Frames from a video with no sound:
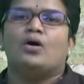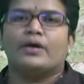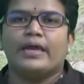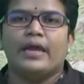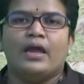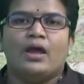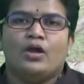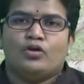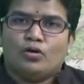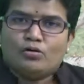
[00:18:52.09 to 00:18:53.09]
okay,
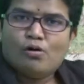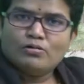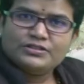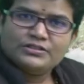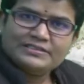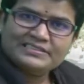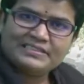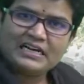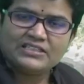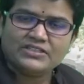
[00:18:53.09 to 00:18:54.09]
your cost
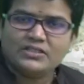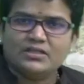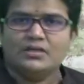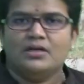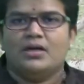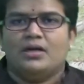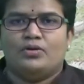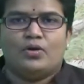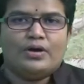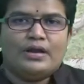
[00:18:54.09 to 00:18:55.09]
structure,
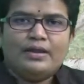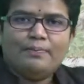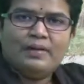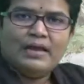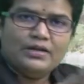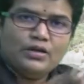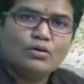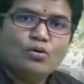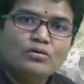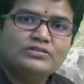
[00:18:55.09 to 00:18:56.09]
you already plan
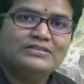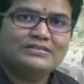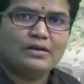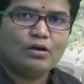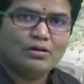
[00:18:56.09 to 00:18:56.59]
your cost